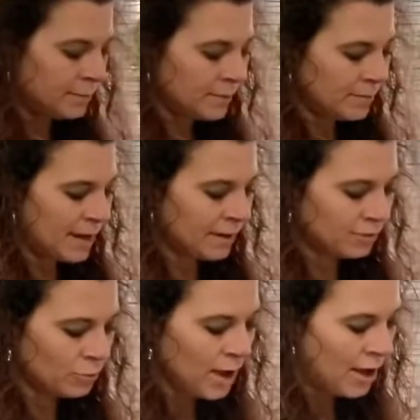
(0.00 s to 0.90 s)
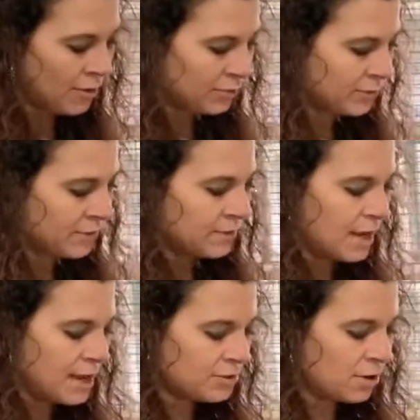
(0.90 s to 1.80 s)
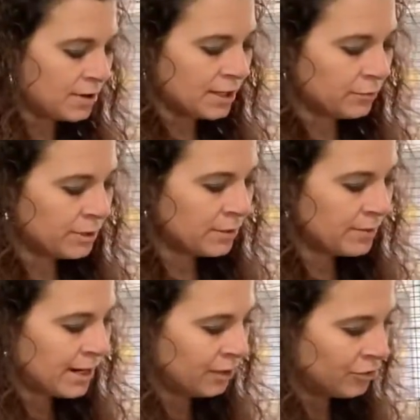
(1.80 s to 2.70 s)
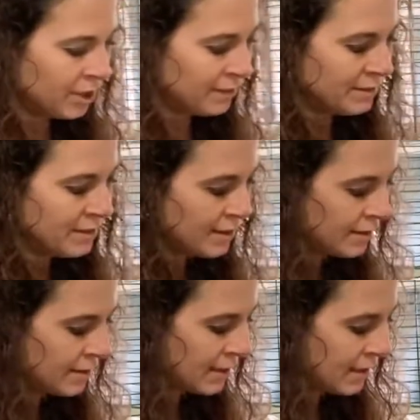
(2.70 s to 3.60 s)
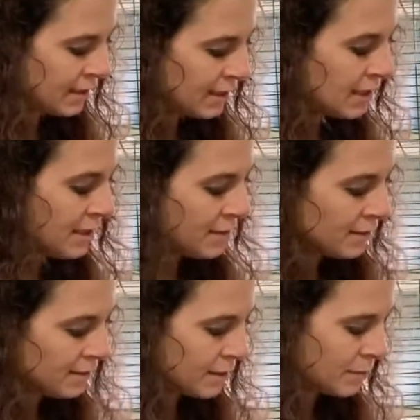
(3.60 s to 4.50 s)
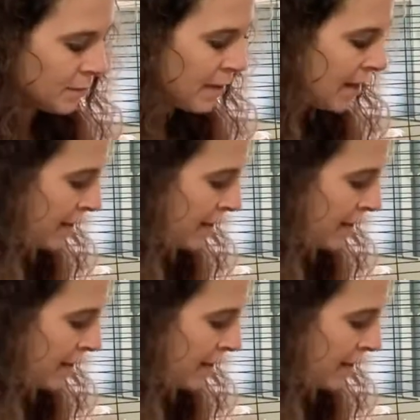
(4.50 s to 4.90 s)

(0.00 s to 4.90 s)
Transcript: bag as well, so that the hedgehog can rearrange and dig in the sleeping bag